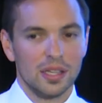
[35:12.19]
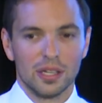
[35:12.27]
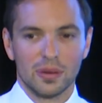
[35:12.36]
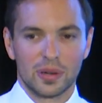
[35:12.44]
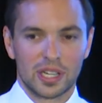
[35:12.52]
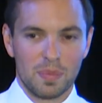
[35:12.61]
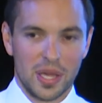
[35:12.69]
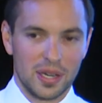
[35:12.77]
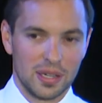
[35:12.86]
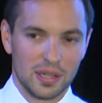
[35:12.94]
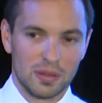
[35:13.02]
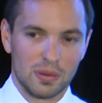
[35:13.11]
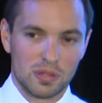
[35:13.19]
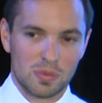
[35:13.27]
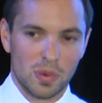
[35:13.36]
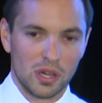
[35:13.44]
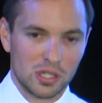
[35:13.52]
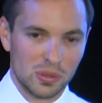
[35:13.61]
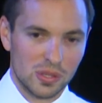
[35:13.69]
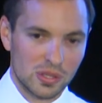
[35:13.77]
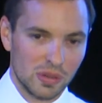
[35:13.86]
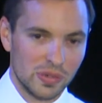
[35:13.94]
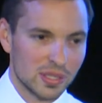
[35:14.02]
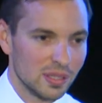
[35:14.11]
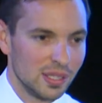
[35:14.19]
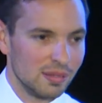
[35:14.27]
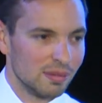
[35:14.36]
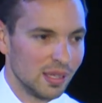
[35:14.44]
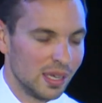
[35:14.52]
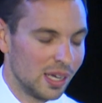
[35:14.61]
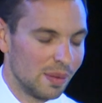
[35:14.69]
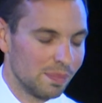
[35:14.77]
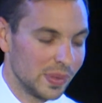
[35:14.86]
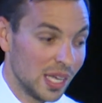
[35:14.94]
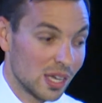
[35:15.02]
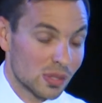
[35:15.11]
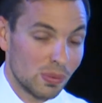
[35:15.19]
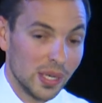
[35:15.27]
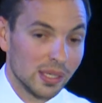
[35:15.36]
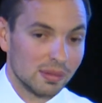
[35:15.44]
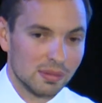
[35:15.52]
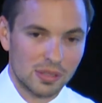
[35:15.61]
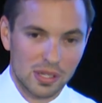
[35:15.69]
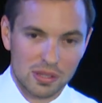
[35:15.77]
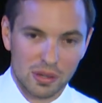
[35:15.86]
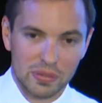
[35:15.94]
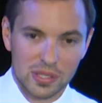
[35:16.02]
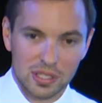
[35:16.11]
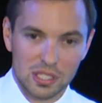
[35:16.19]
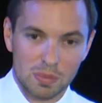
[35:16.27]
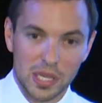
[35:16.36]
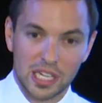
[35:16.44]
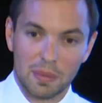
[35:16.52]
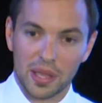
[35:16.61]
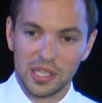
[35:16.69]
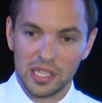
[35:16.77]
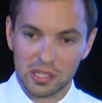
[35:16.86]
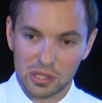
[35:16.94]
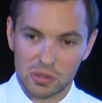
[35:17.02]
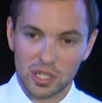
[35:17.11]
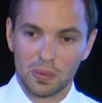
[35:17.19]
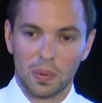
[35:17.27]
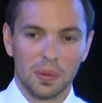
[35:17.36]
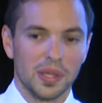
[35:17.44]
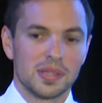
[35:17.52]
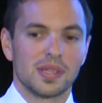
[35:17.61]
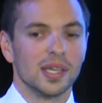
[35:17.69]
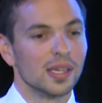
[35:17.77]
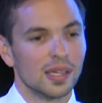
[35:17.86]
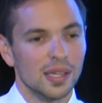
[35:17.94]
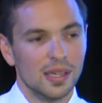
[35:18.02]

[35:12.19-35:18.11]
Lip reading: A competitor spoke to us obviously last week, just obviously speak about the industry and what they're seeing.